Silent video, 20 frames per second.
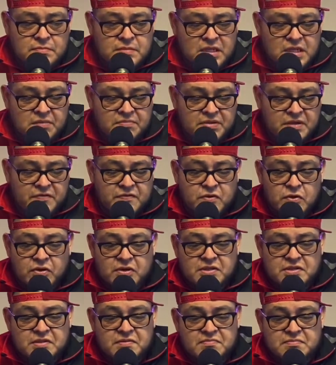But of
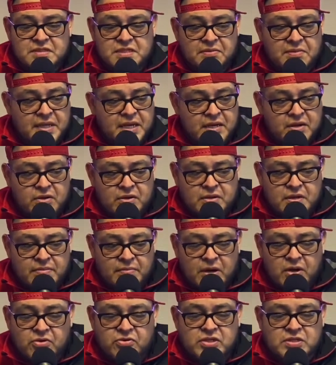course, someone like
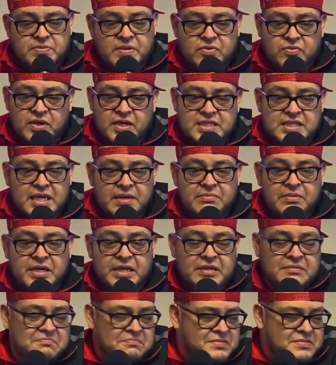Kamaru Usman wants that money.